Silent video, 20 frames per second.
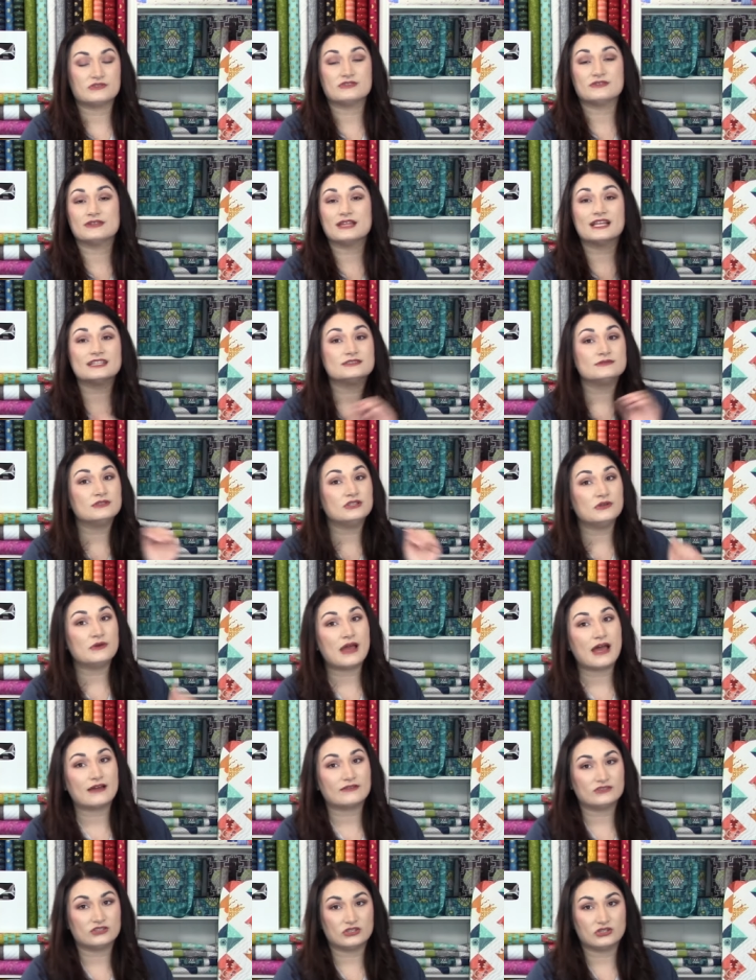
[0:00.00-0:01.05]
So that's what you
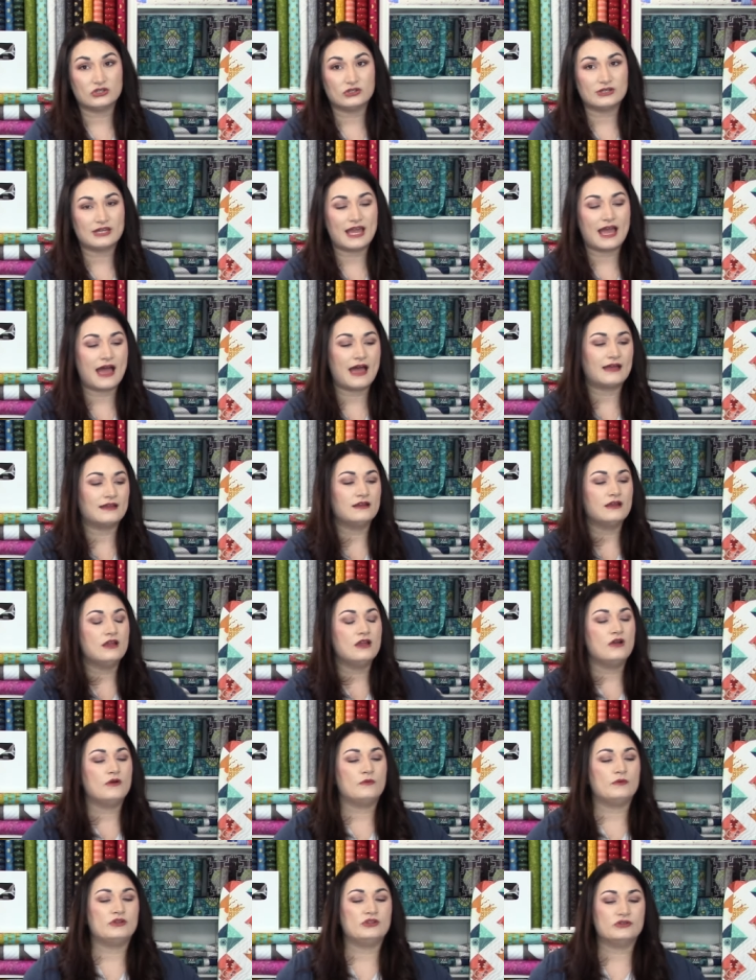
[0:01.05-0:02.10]
have to look at
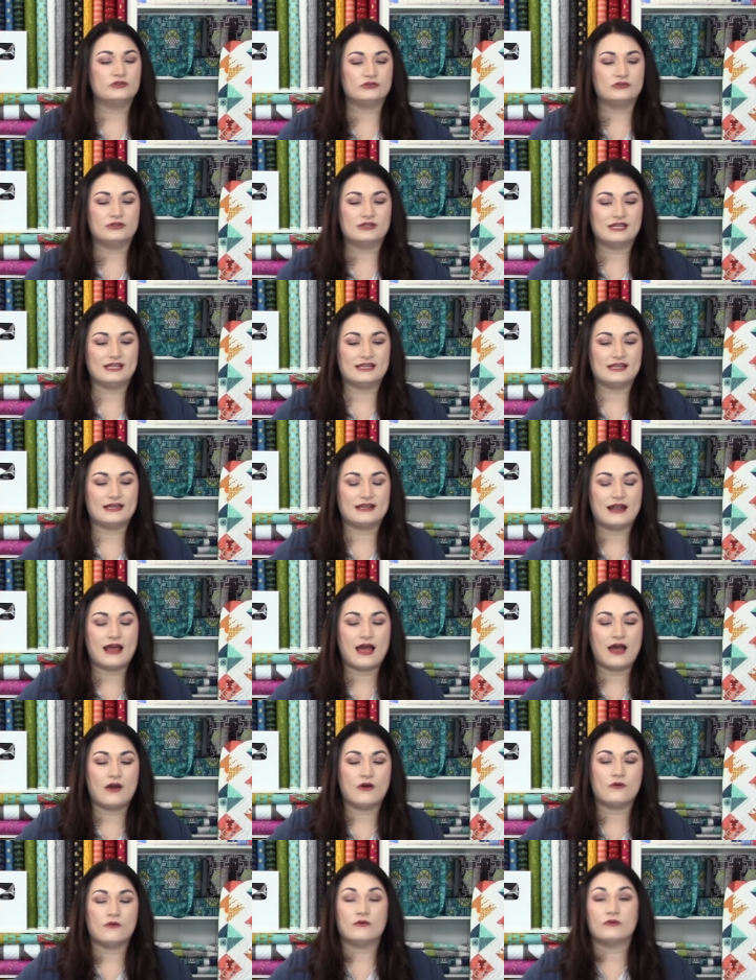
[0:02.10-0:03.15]
when you're looking at
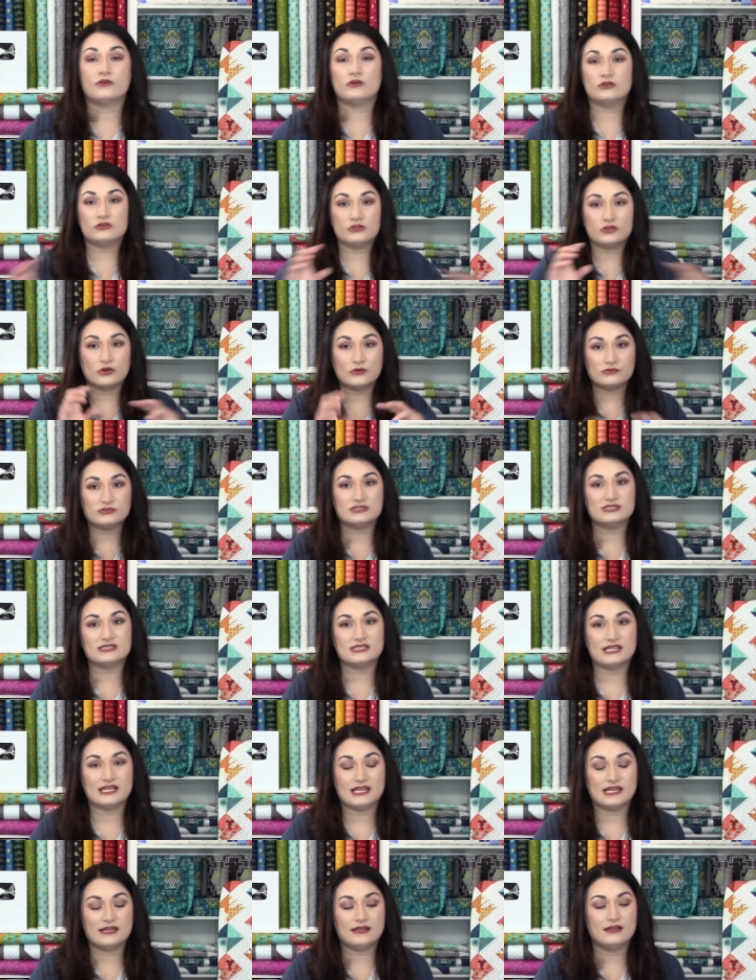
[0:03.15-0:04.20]
how
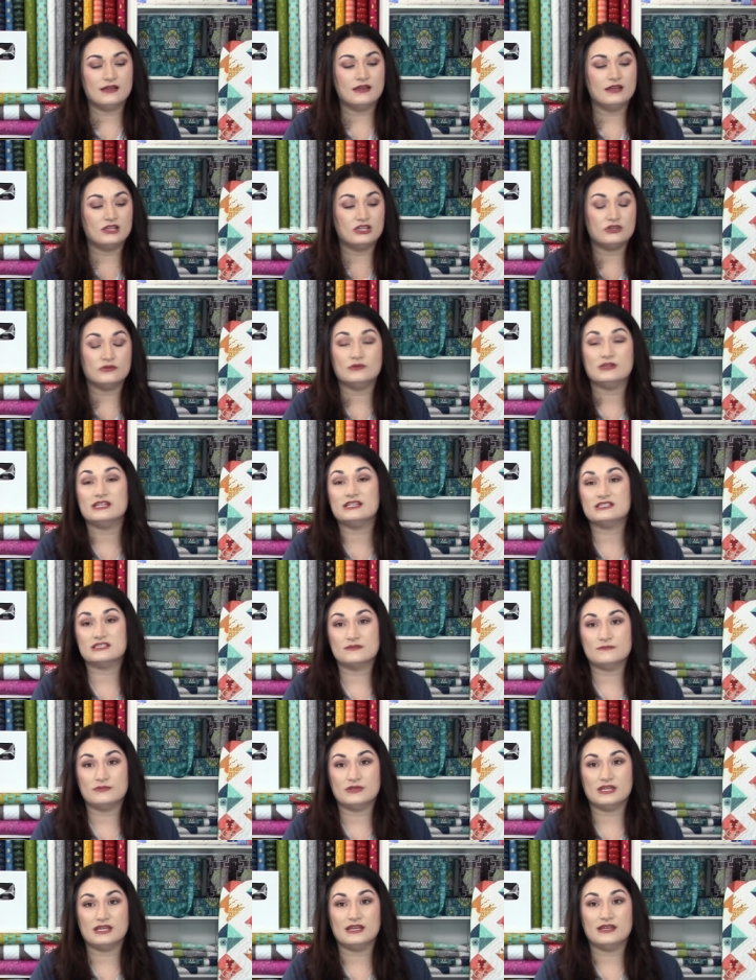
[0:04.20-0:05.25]
closely you need to
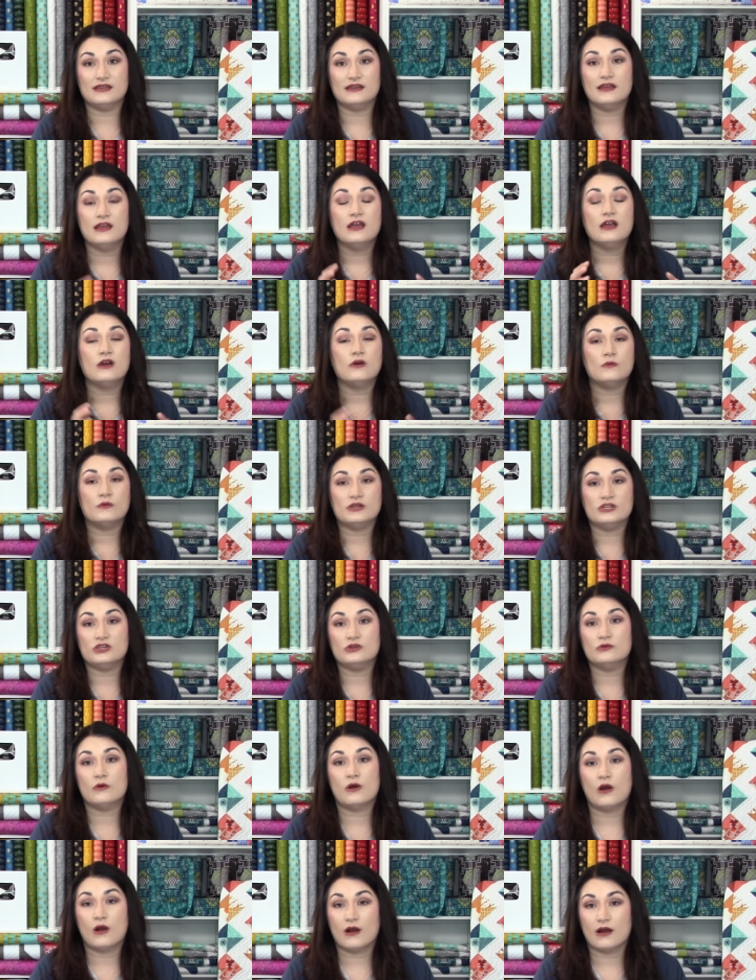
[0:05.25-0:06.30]
be when
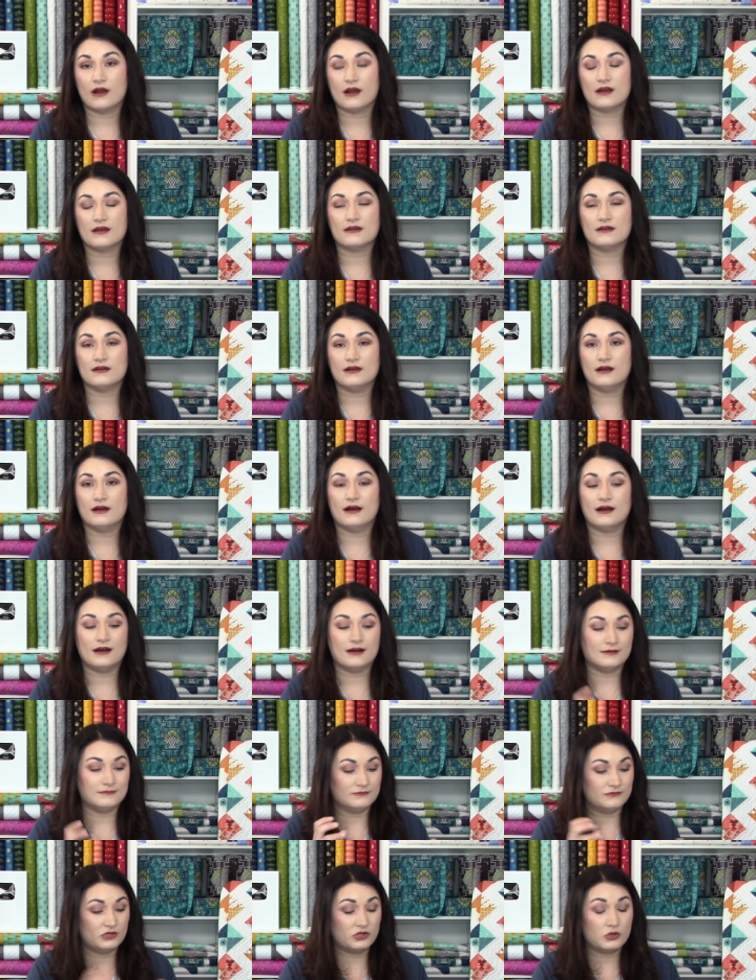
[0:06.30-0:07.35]
you are
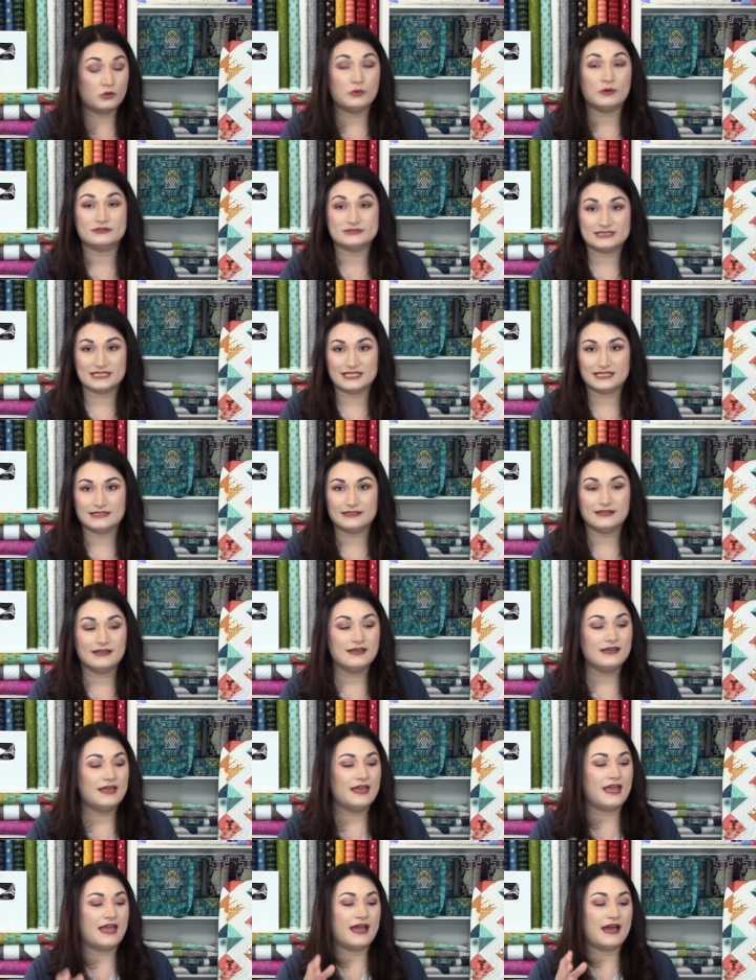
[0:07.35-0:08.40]
um, quilting
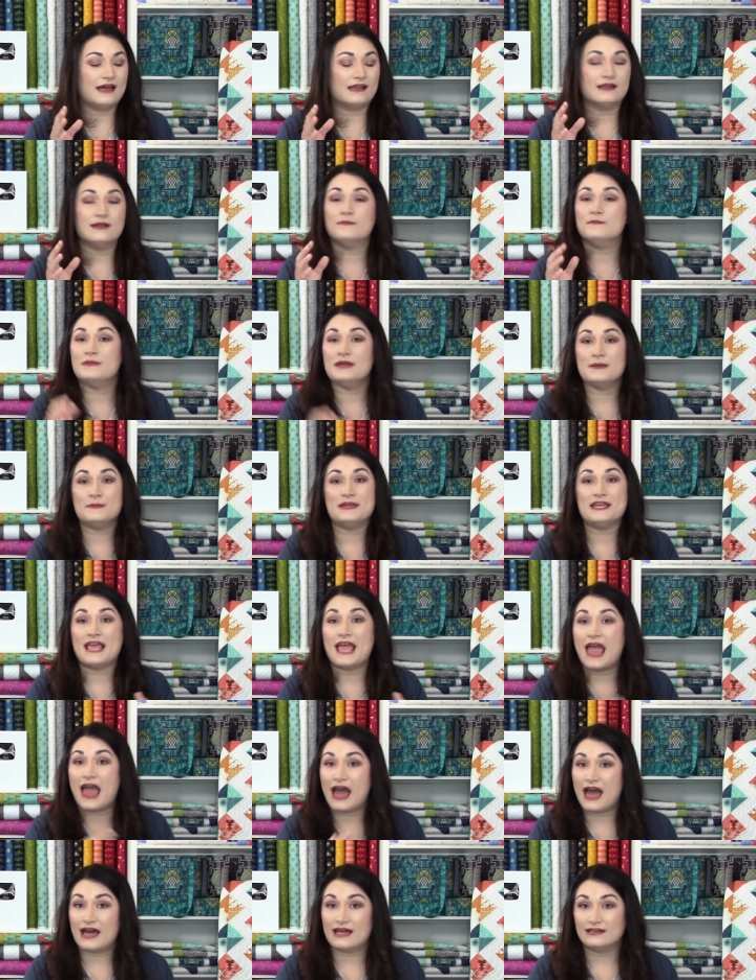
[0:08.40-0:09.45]
and maybe
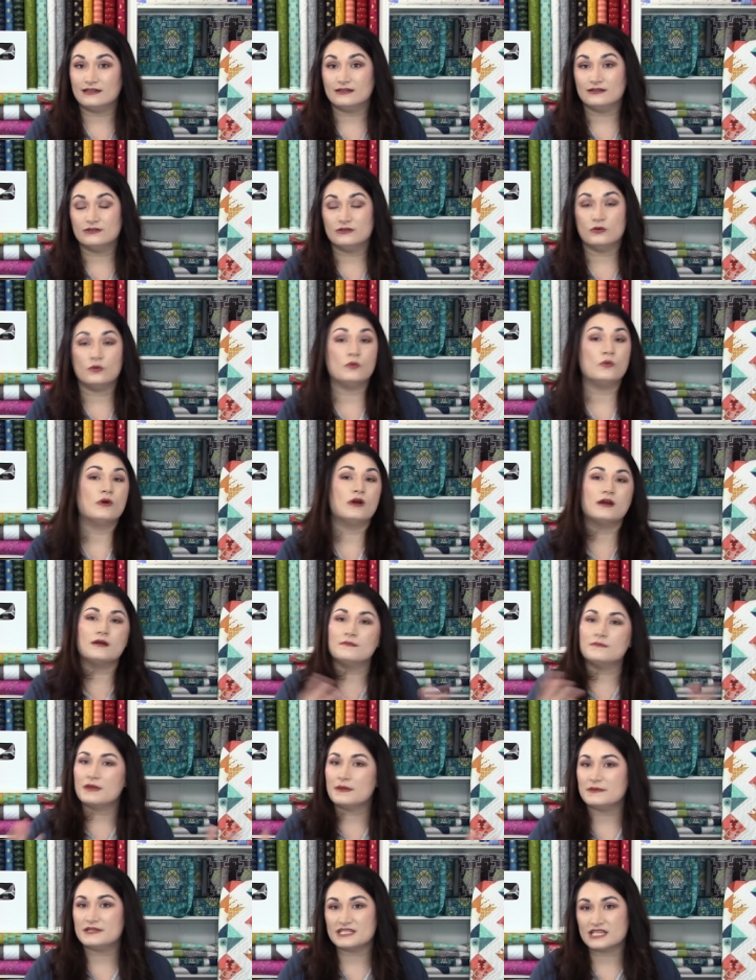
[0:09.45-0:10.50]
add or
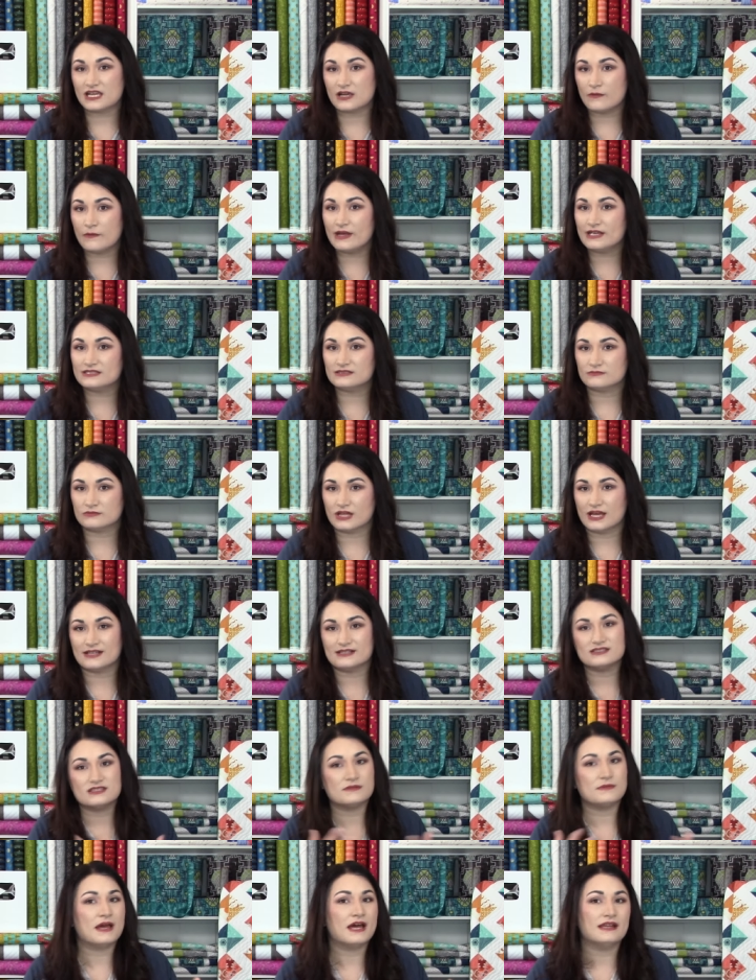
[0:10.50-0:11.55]
maybe take away some
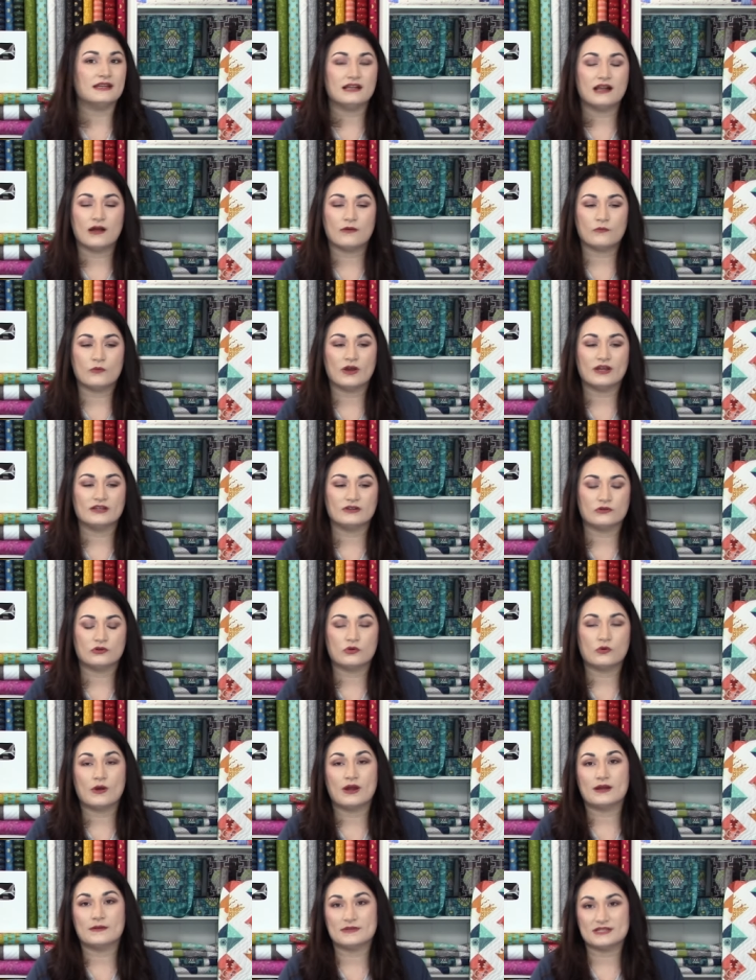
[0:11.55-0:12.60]
lines depending on what your
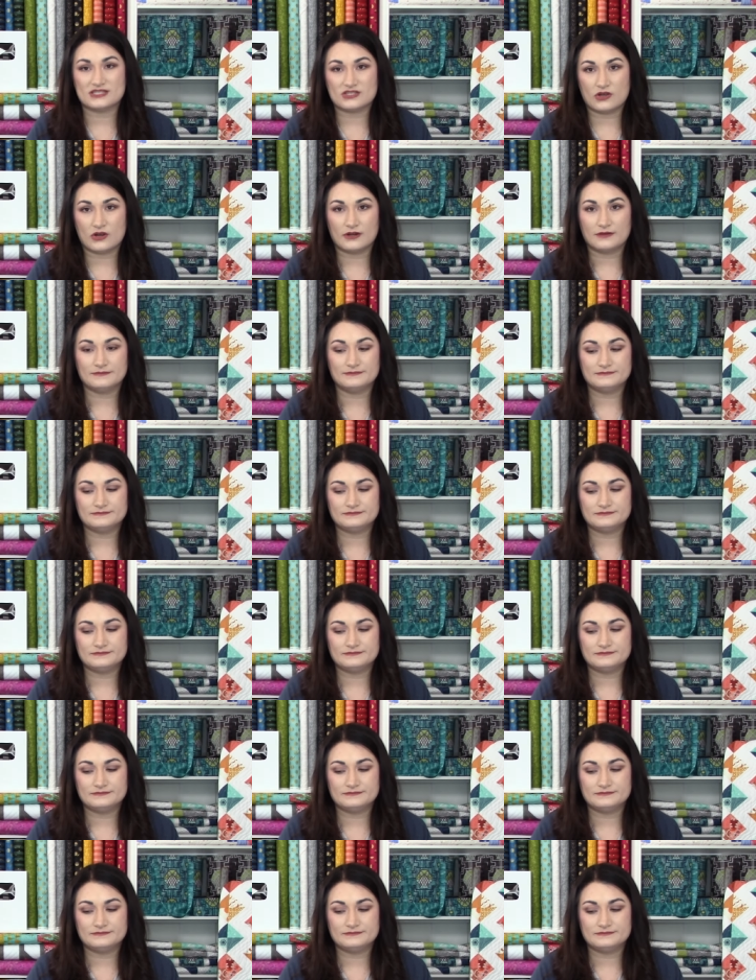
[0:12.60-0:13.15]
requirements are.